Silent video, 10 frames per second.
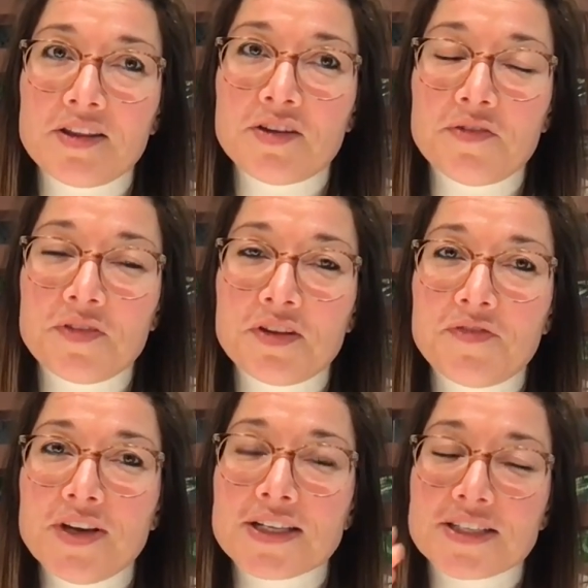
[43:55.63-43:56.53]
the the
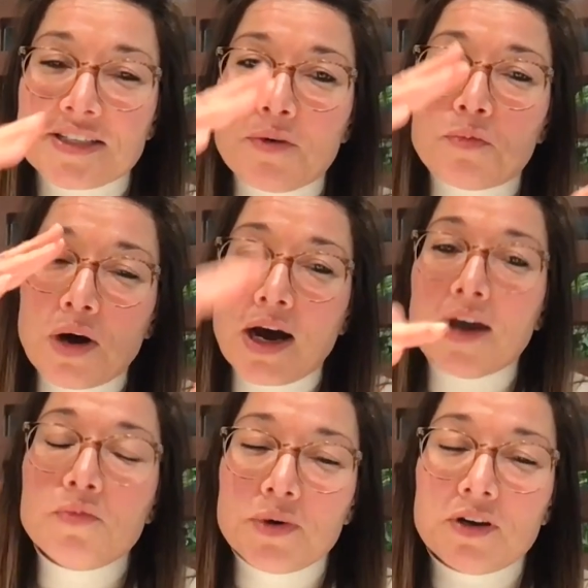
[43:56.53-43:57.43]
thing is, is that
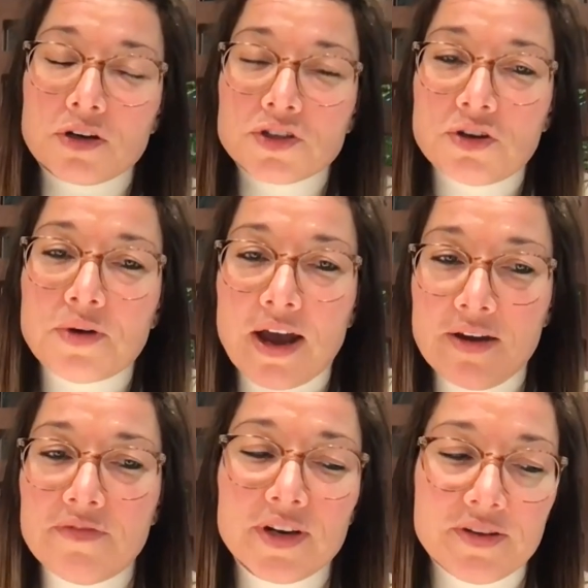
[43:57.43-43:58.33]
why we are so
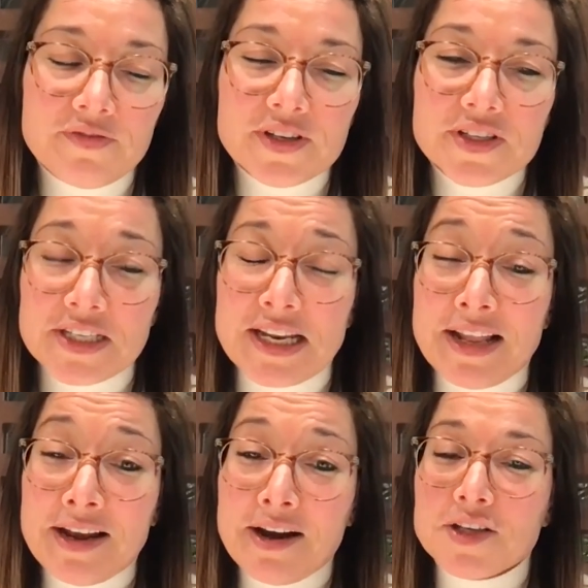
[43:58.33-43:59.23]
heavily invested in
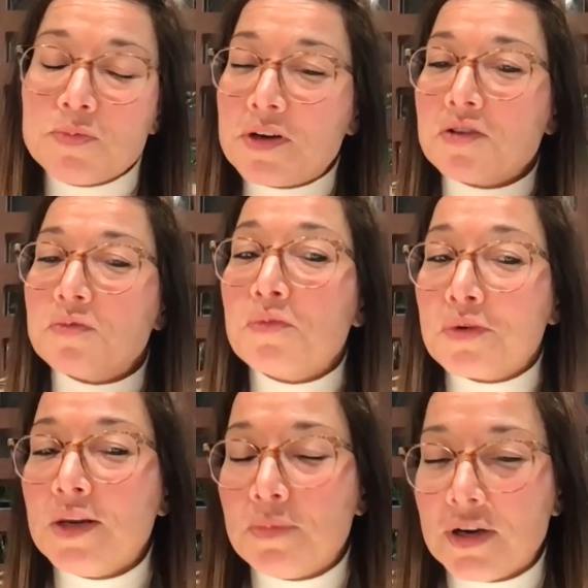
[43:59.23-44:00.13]
A I is because we
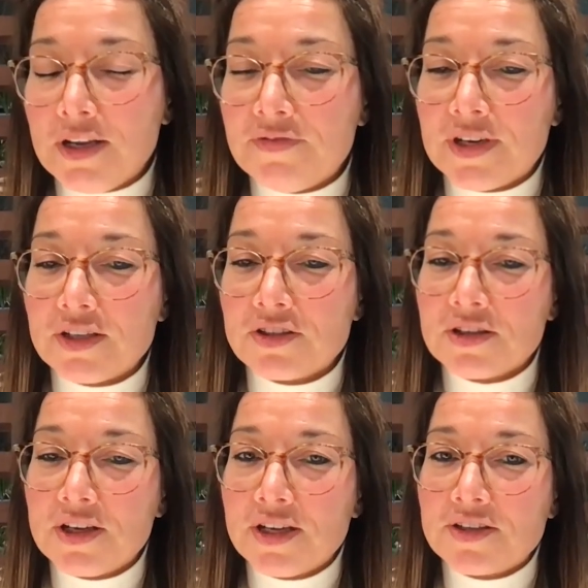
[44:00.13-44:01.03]
really believe in its
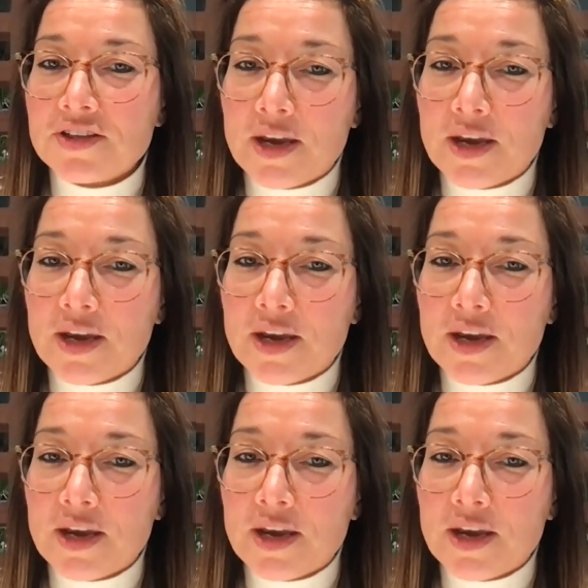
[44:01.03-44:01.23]
its